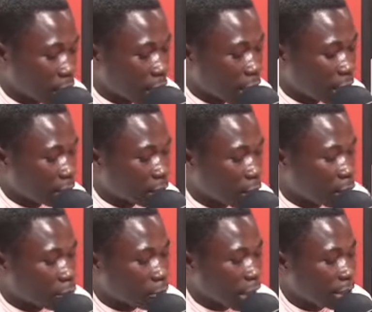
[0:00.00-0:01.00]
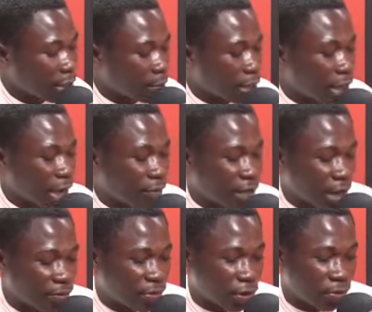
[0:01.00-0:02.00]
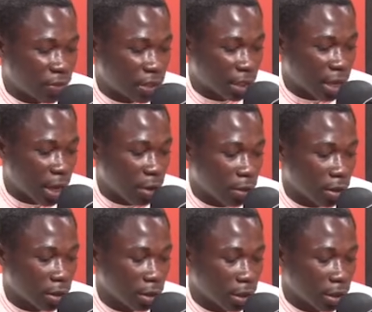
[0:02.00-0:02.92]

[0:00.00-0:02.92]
and ono zai them didn't have your affair physical world.